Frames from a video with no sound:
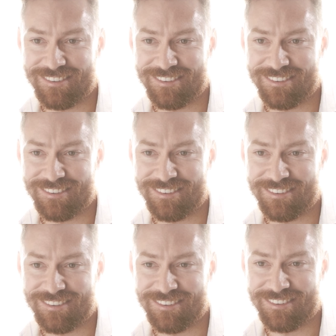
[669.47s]

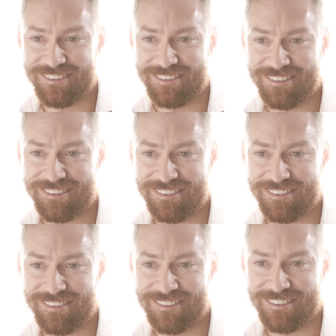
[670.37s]

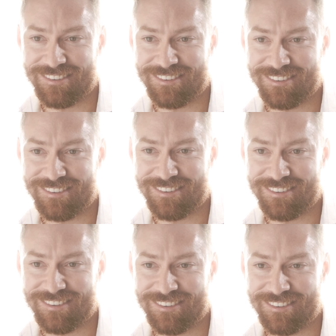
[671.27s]

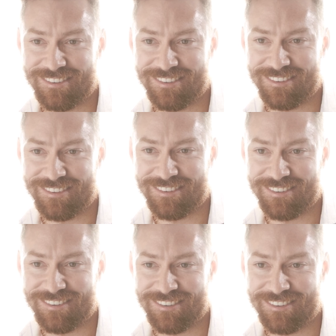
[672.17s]

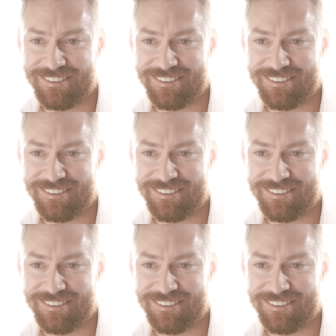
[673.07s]
(no one is talking)